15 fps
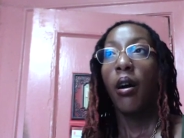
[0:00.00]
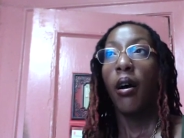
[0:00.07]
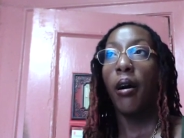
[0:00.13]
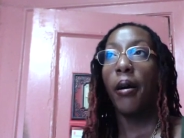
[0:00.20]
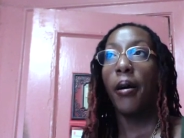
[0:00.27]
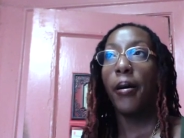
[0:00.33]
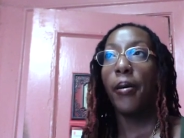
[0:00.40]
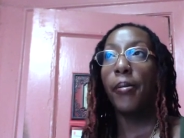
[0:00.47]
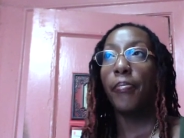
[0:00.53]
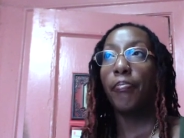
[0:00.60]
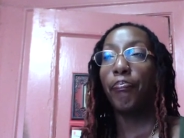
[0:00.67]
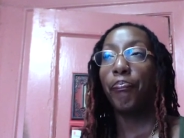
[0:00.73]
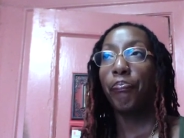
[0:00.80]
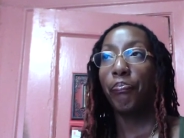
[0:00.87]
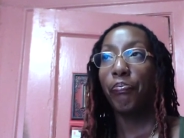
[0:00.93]

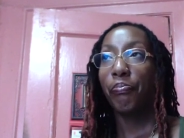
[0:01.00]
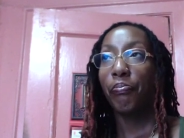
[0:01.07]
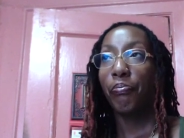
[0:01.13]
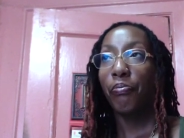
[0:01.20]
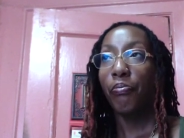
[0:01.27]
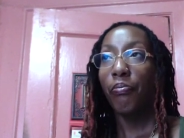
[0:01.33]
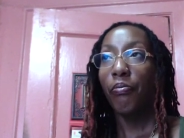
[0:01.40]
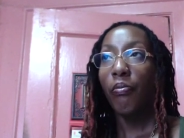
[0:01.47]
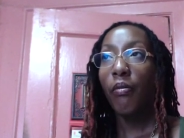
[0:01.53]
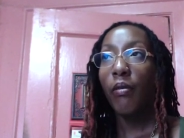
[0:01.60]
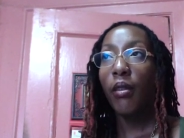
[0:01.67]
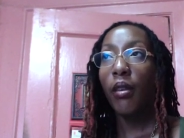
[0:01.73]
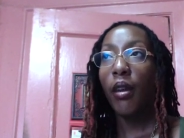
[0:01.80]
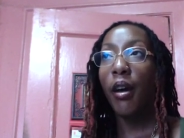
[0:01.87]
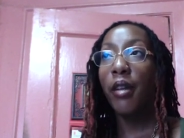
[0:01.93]

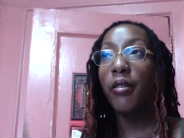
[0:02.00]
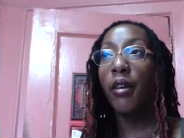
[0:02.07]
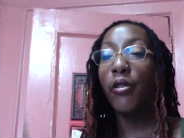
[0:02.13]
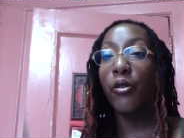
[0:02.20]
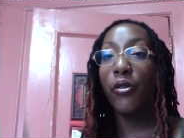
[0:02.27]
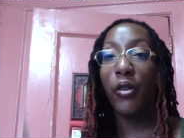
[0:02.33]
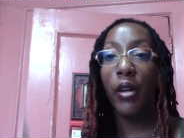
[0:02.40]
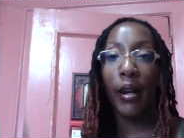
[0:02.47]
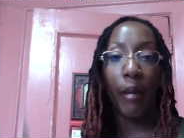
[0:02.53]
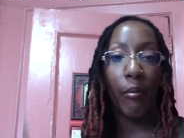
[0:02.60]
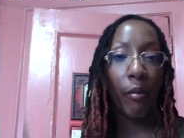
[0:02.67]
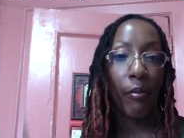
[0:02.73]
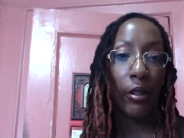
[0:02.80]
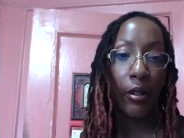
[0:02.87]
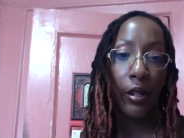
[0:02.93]
Another thing, I
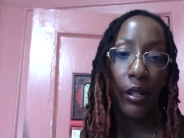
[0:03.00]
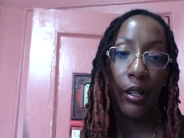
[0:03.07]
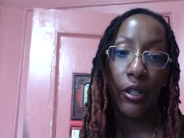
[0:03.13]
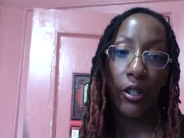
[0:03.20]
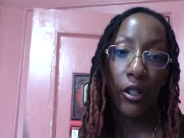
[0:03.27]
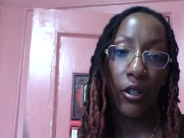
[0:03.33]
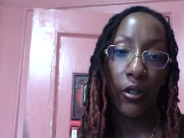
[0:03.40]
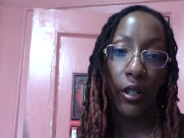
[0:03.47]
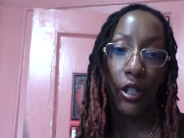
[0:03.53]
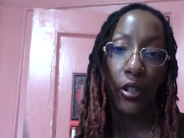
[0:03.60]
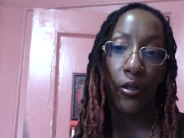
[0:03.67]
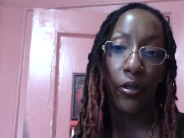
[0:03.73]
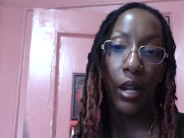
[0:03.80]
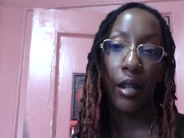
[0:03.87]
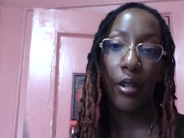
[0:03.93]
remember learning this in
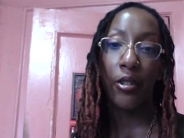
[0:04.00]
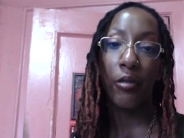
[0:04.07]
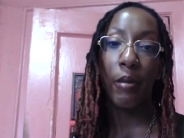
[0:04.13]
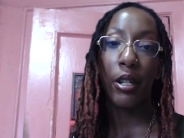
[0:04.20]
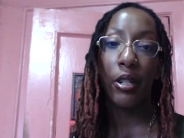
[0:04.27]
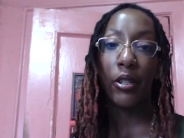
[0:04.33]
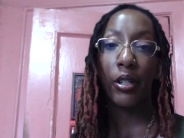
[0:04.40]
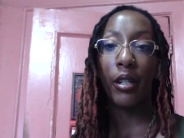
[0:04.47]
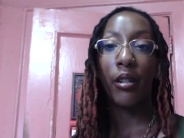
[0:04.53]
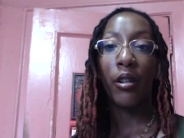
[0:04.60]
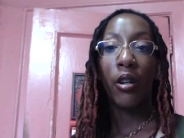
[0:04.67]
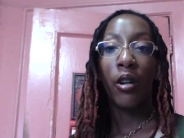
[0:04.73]
traditional Chinese medicine,